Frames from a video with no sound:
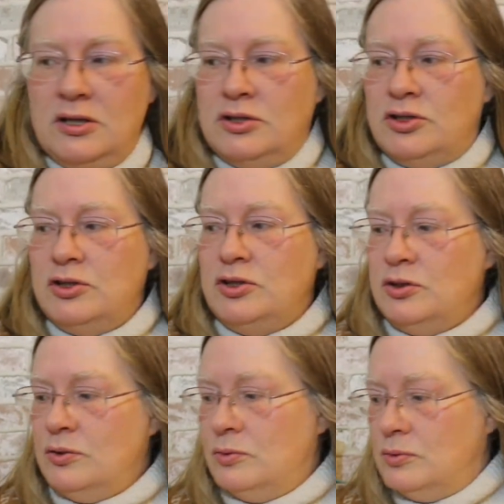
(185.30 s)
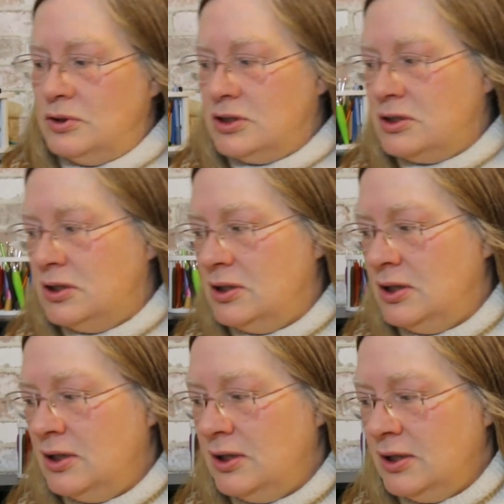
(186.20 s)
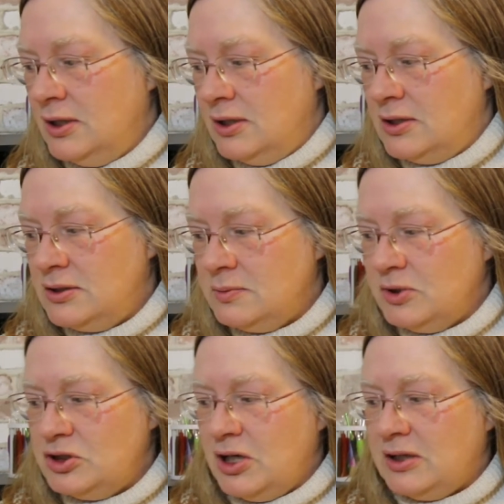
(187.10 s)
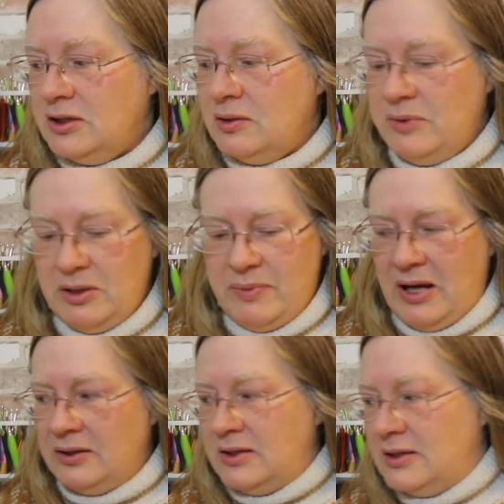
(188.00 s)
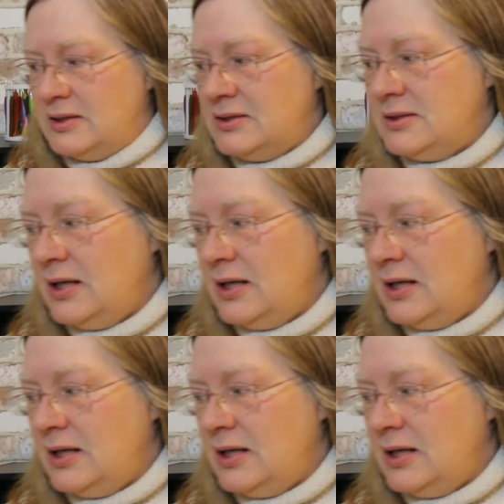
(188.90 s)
to use, so I'm going to talk a little bit about this.